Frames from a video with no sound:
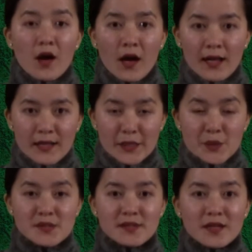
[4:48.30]
I'll
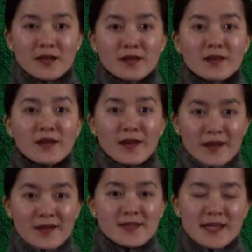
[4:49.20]
use that
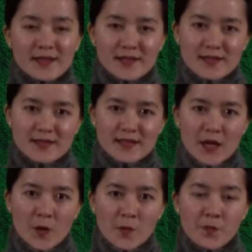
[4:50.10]
in a sentence
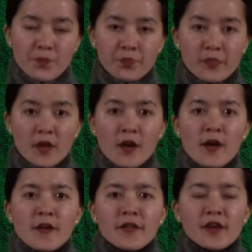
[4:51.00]
now.
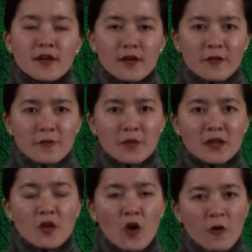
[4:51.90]
The
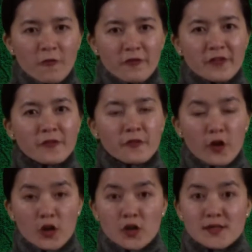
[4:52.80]
government often
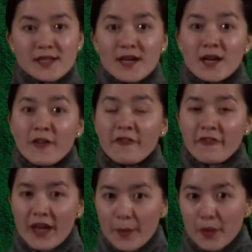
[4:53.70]
follows a
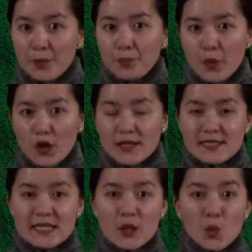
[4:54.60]
Fabian
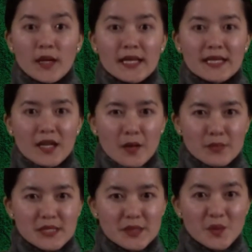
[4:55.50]
policy when it
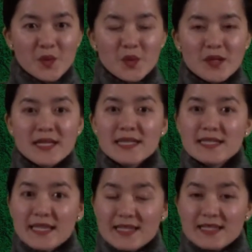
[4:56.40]
comes to
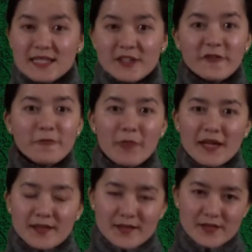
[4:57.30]
sensitive
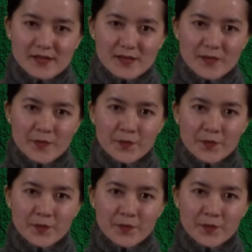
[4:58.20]
matters.